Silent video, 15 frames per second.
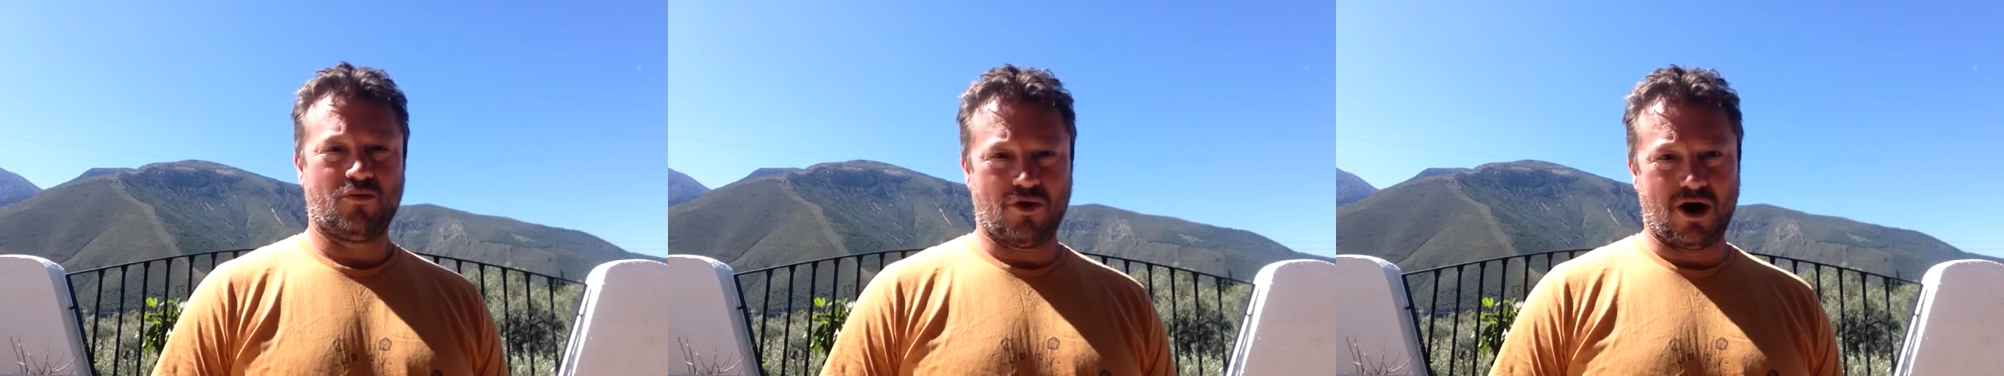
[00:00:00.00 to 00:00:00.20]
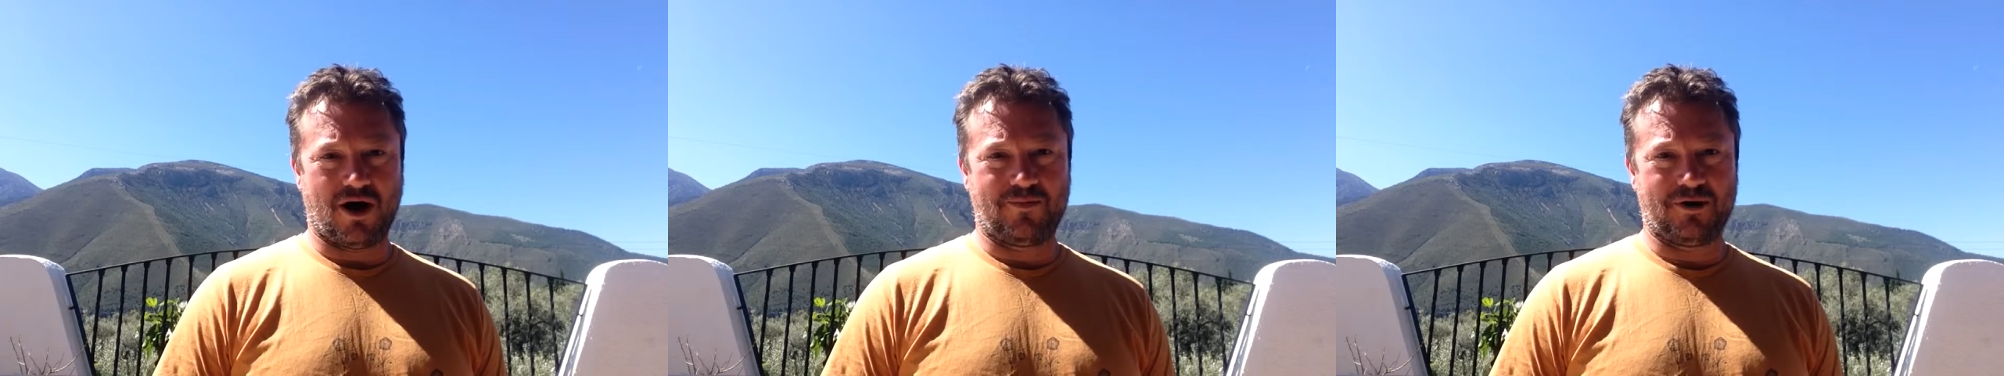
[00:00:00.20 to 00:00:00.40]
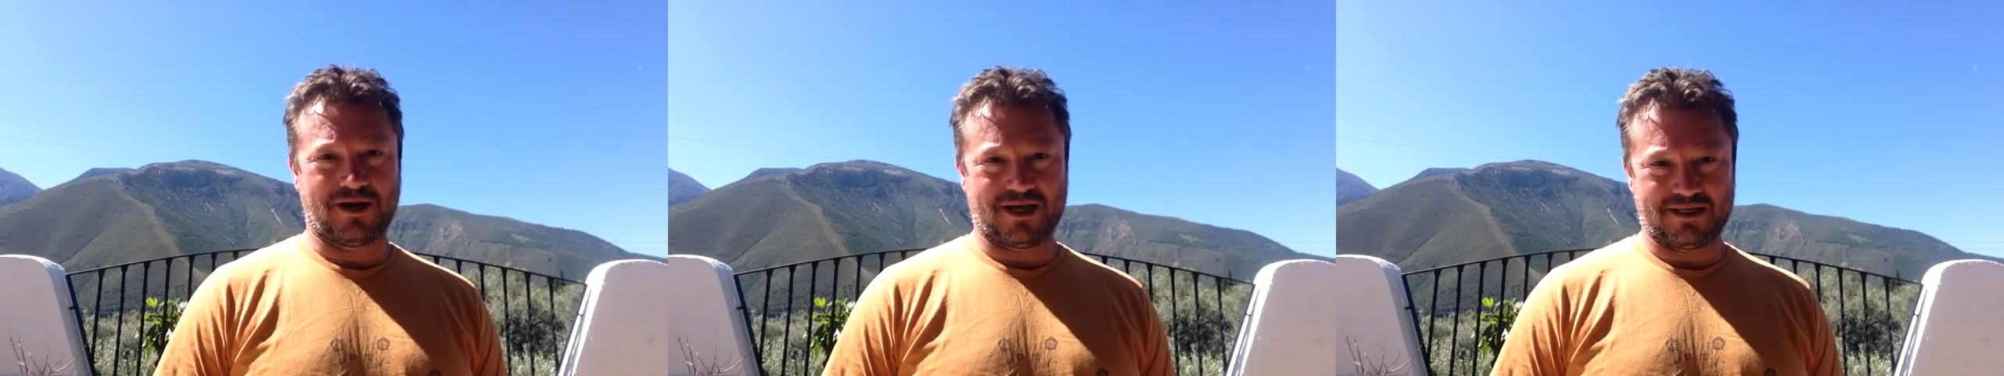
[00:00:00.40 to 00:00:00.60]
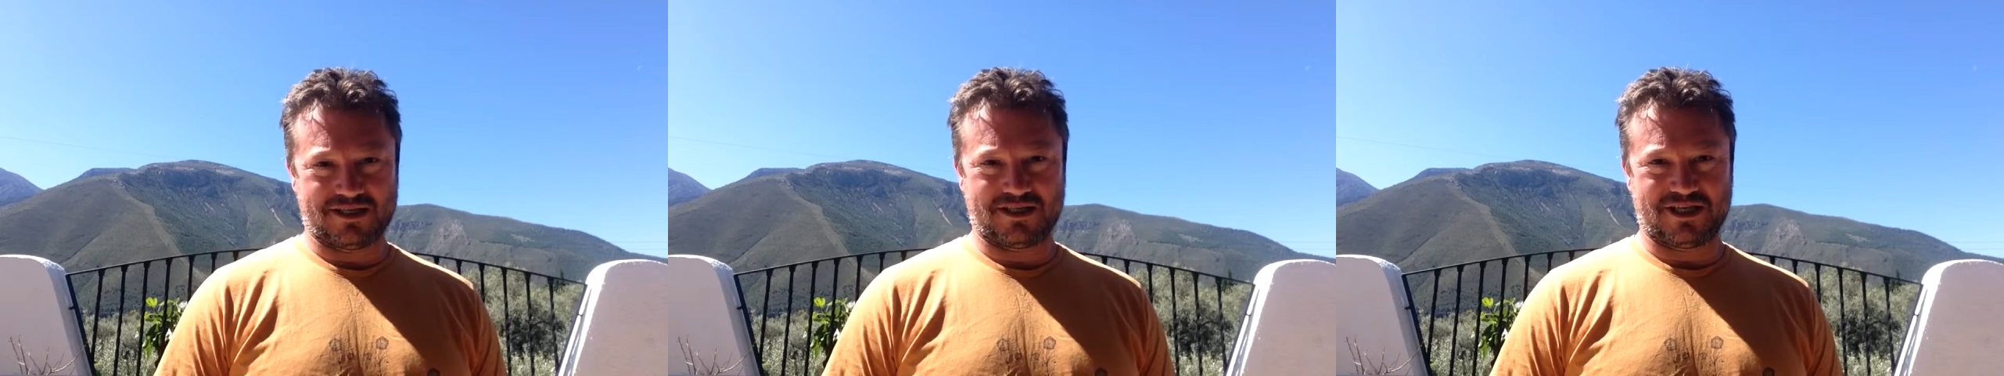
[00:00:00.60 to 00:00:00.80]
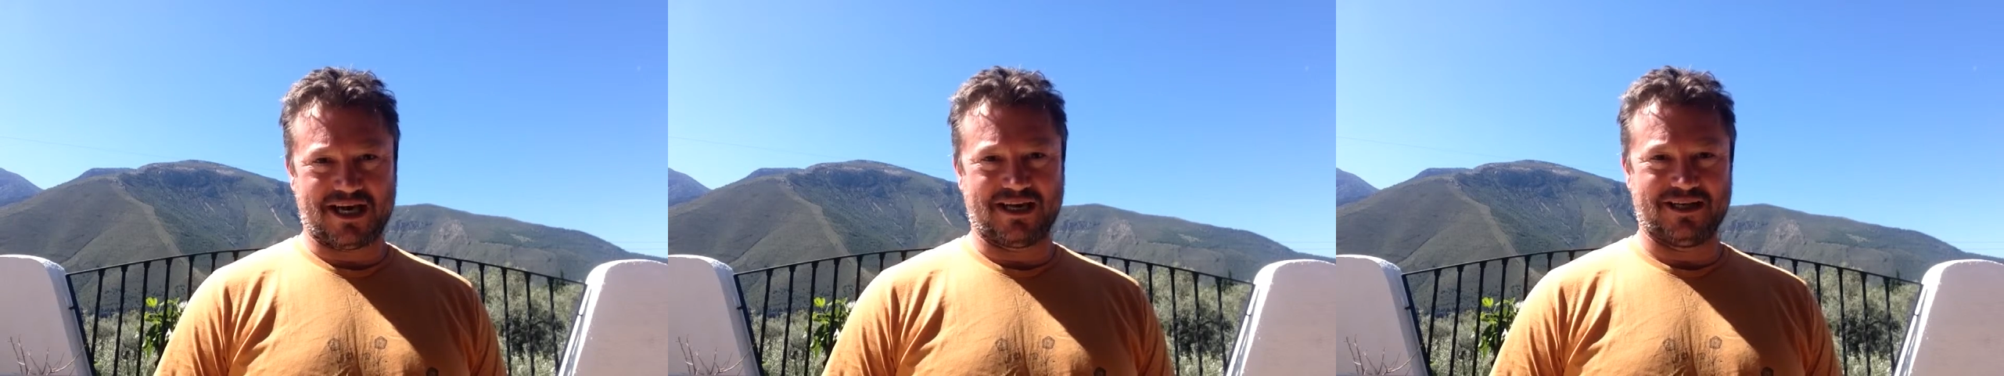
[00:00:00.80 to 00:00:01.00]
were up
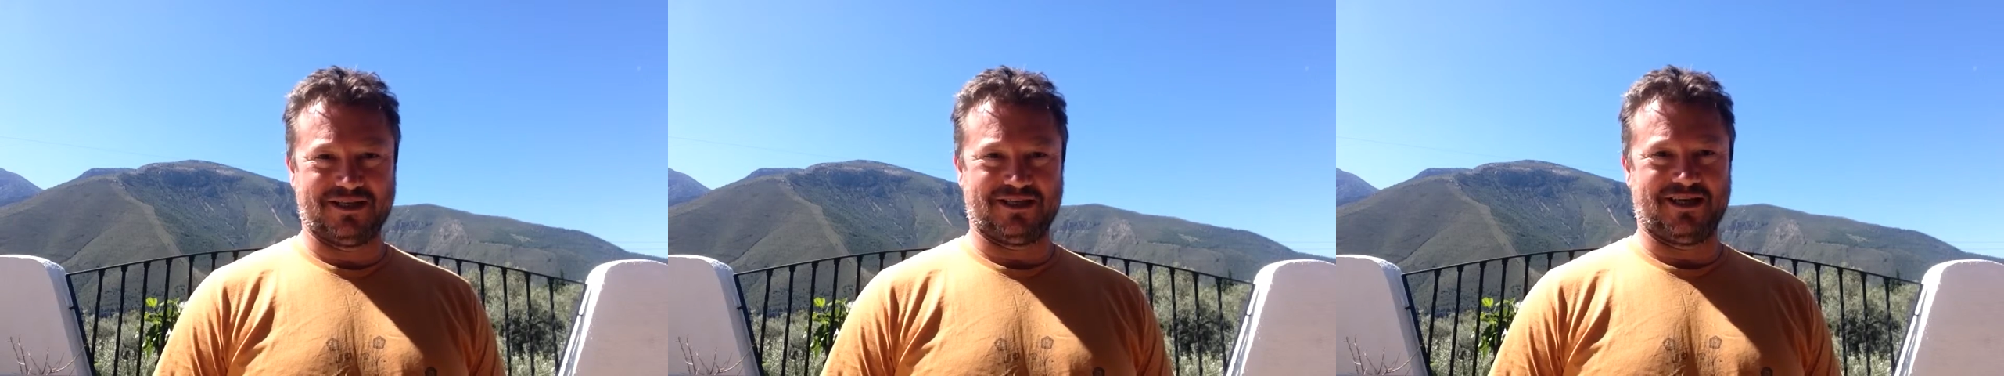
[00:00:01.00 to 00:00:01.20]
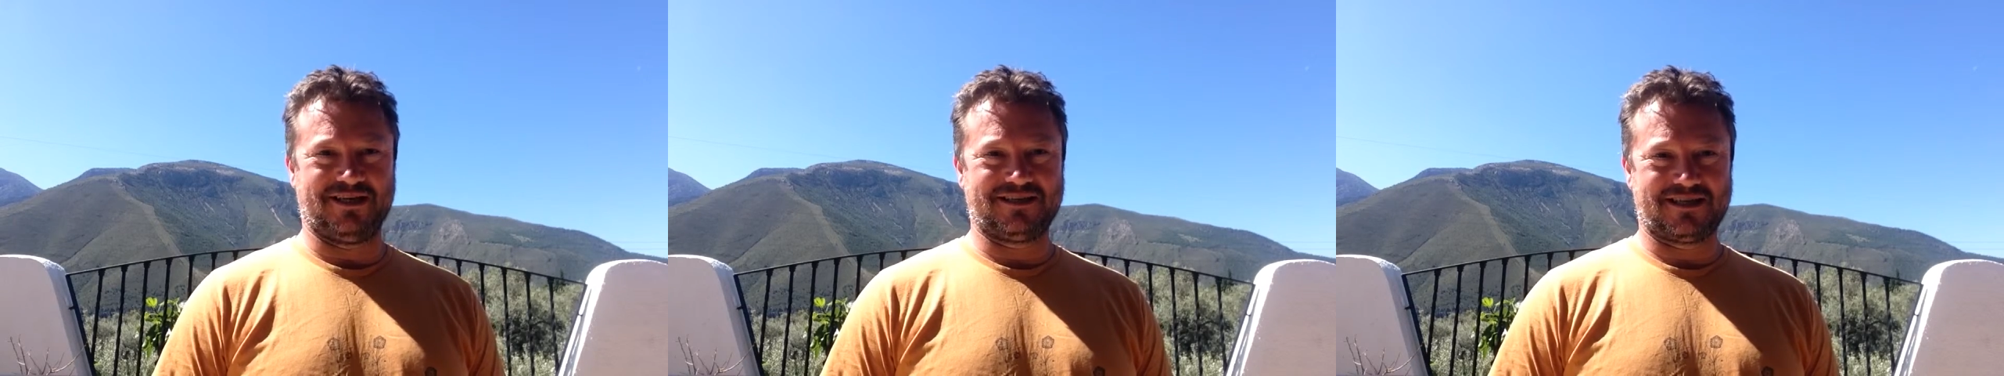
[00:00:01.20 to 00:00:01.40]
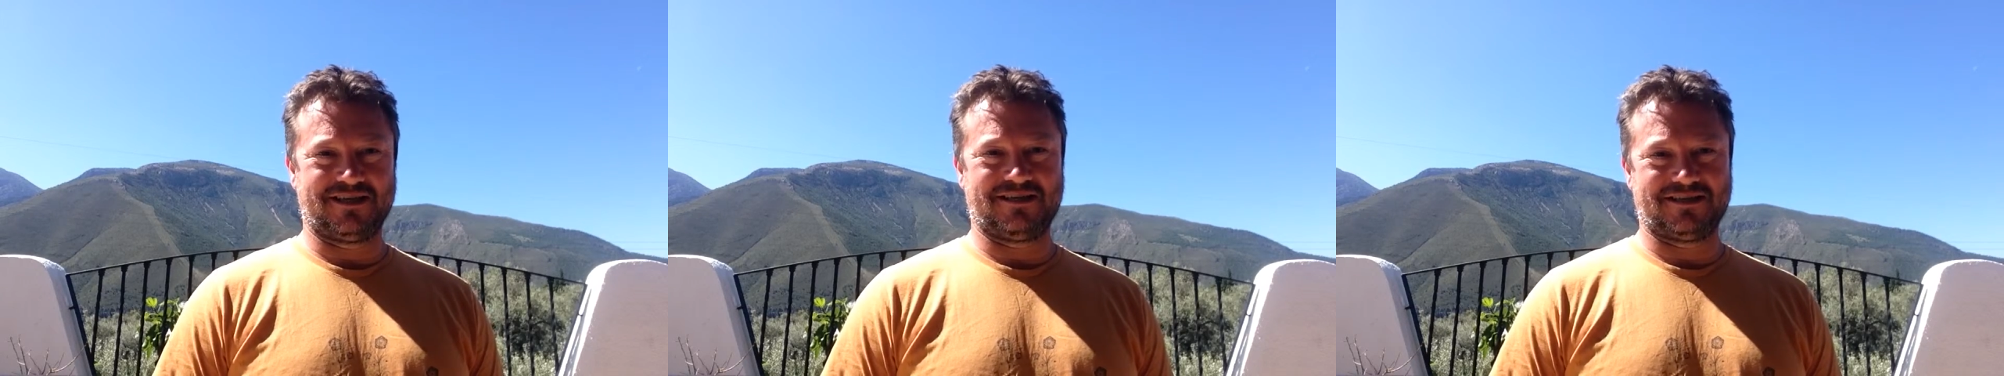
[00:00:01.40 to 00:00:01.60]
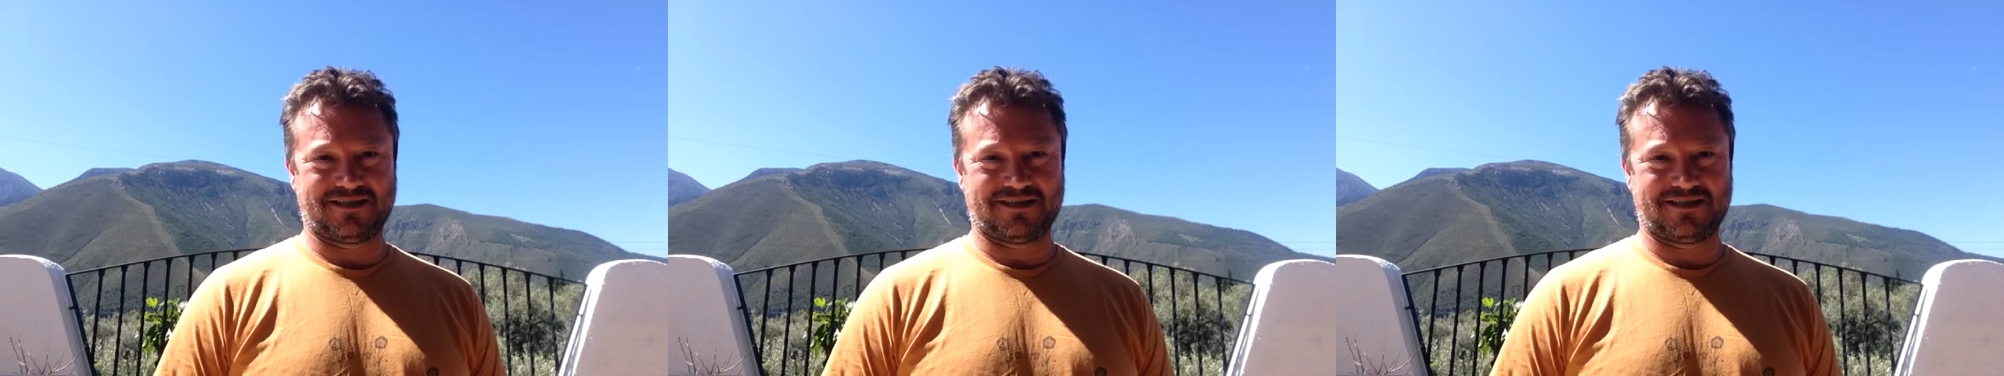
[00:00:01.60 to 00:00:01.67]
against challenges